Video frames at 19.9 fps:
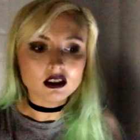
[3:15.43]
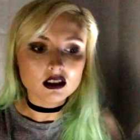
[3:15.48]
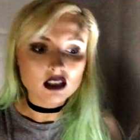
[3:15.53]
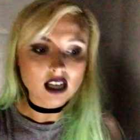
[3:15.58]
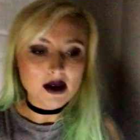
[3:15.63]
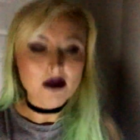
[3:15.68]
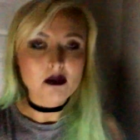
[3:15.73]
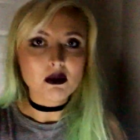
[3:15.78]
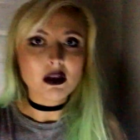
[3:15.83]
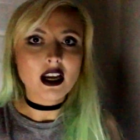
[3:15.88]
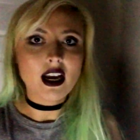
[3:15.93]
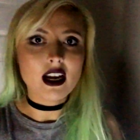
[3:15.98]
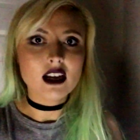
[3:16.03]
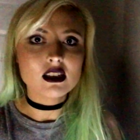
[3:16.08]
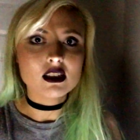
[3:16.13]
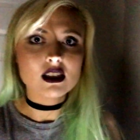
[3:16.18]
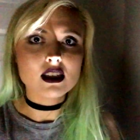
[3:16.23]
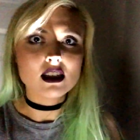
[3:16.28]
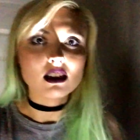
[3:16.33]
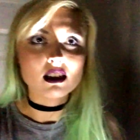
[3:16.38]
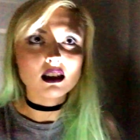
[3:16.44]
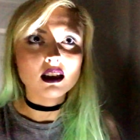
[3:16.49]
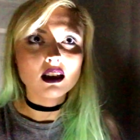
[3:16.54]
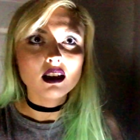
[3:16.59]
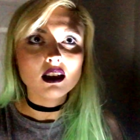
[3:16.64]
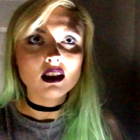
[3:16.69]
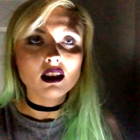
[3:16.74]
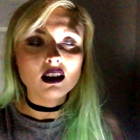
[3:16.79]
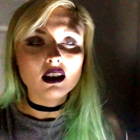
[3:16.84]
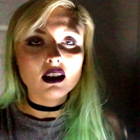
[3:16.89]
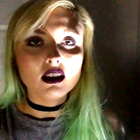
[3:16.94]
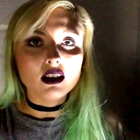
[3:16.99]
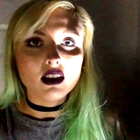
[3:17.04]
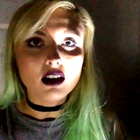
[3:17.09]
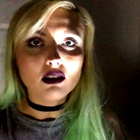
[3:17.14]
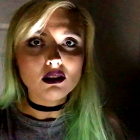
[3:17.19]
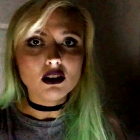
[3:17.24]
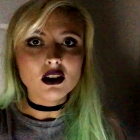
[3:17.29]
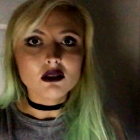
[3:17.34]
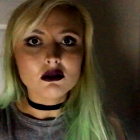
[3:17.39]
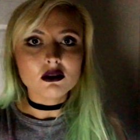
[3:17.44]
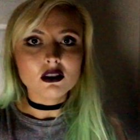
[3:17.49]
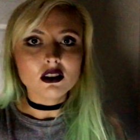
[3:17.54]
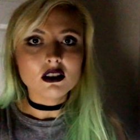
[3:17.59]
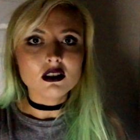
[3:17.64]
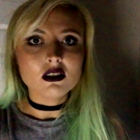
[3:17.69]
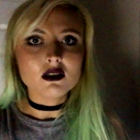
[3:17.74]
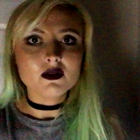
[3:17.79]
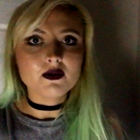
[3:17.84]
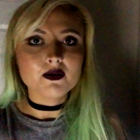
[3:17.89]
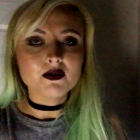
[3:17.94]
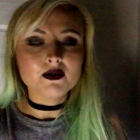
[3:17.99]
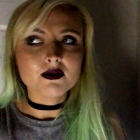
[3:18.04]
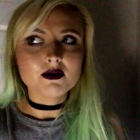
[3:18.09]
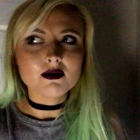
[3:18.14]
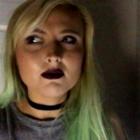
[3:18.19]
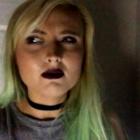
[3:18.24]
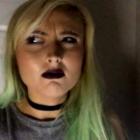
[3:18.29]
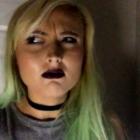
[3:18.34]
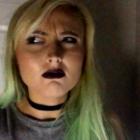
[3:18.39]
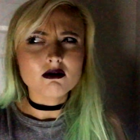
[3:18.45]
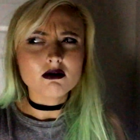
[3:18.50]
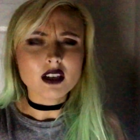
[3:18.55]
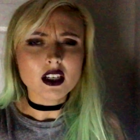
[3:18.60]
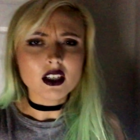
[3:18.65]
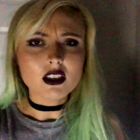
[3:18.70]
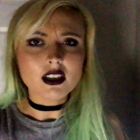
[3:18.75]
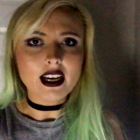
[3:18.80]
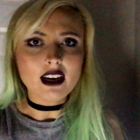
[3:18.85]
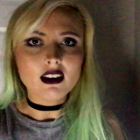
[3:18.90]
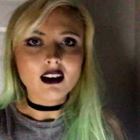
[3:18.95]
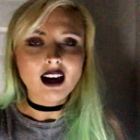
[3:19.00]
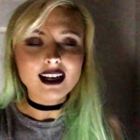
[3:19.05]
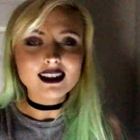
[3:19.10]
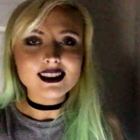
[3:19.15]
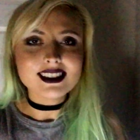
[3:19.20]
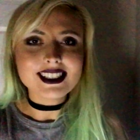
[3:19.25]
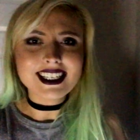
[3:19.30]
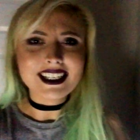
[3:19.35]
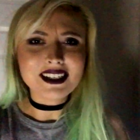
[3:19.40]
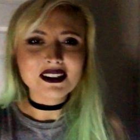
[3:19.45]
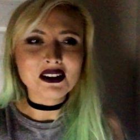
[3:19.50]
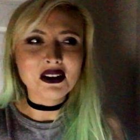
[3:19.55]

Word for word: It's time to play hide and seek alone. Right? Yeah, hide and seek